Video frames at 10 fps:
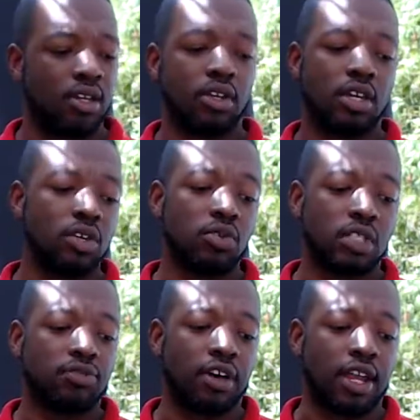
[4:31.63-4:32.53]
use this
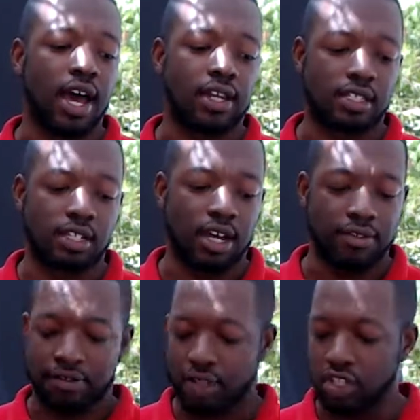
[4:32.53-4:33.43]
for a lot of stuff.
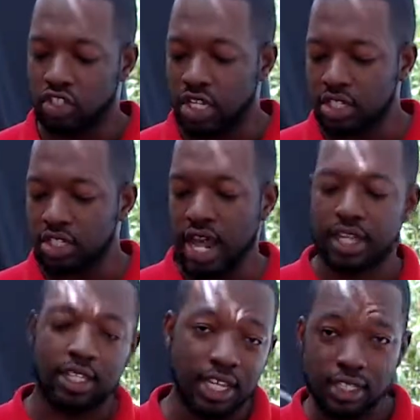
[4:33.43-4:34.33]
It's just like
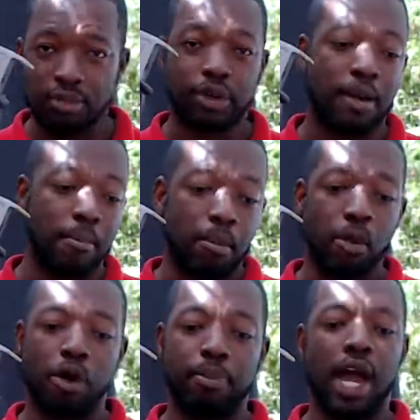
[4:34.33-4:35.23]
this, but
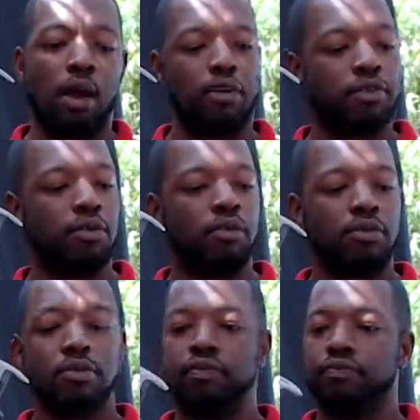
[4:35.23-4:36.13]
more powerful.
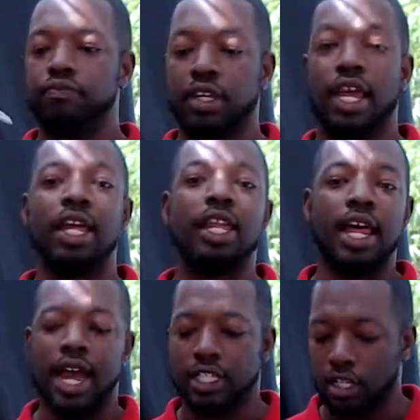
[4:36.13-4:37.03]
And it
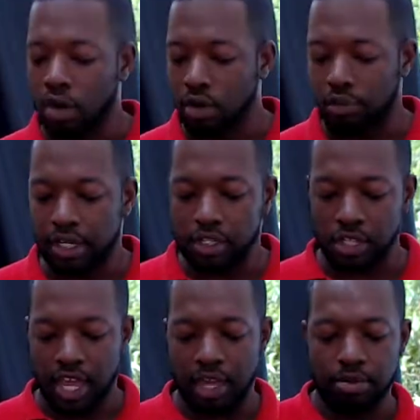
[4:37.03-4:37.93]
lasts longer because
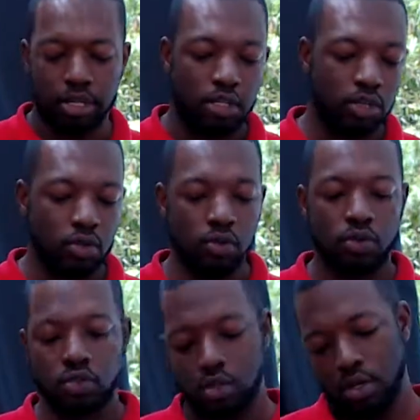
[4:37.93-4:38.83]
you're able to use